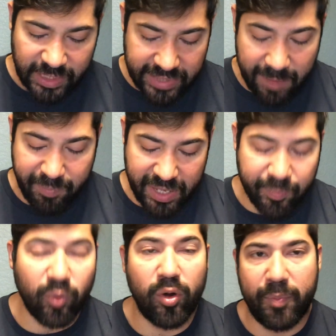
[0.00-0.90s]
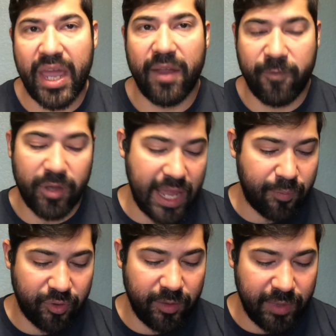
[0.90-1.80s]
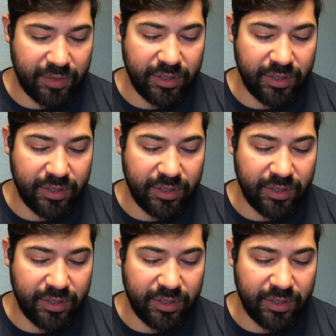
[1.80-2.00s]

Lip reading: then people will pay for that premium.